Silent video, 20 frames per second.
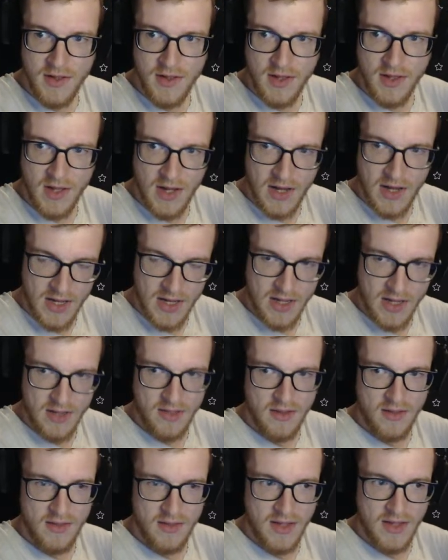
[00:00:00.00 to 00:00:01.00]
I
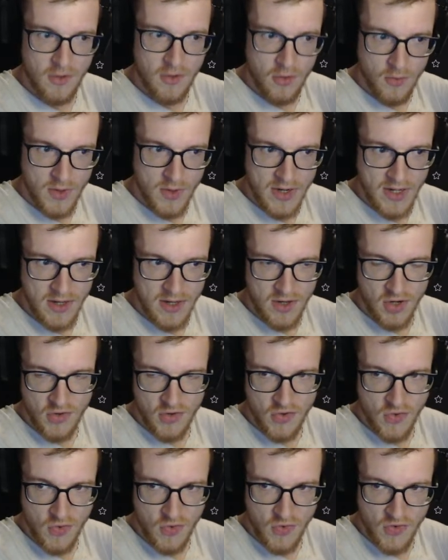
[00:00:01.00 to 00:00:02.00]
did that already
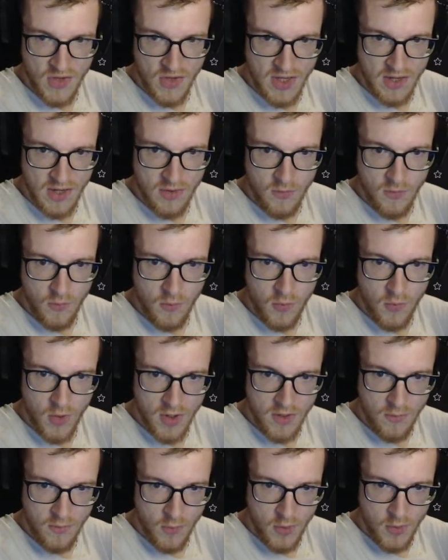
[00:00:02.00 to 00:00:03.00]
just to see
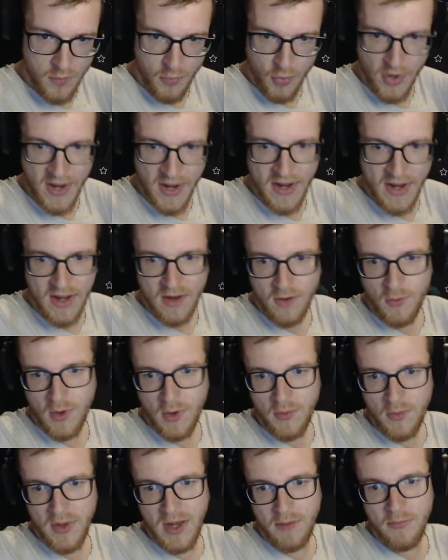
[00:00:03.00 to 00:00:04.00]
what would break when
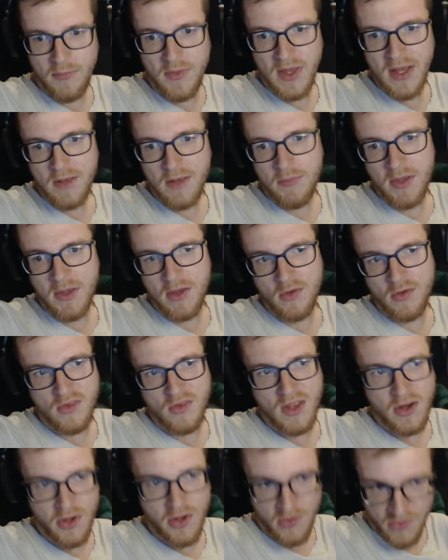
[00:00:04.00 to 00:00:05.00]
we update, because there
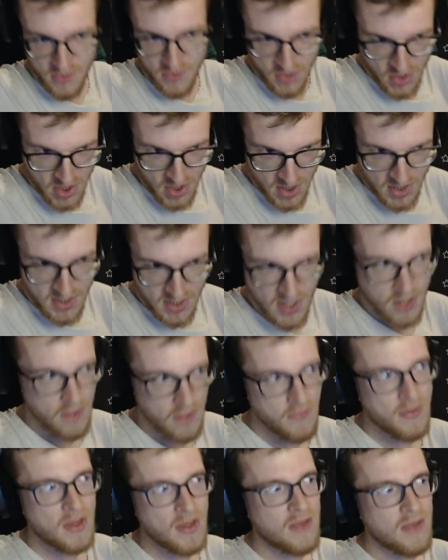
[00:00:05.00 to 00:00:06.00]
is a shit ton of
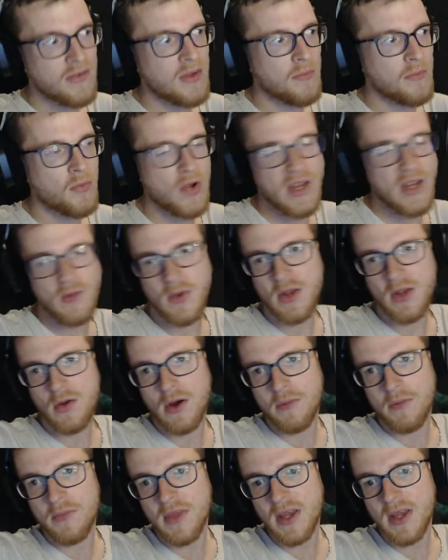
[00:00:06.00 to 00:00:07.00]
things that break when you
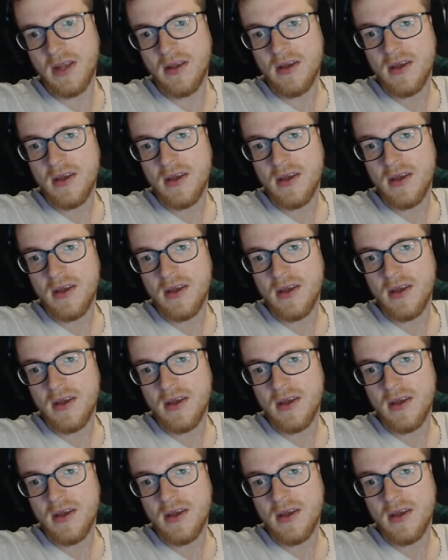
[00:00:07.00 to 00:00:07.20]
update.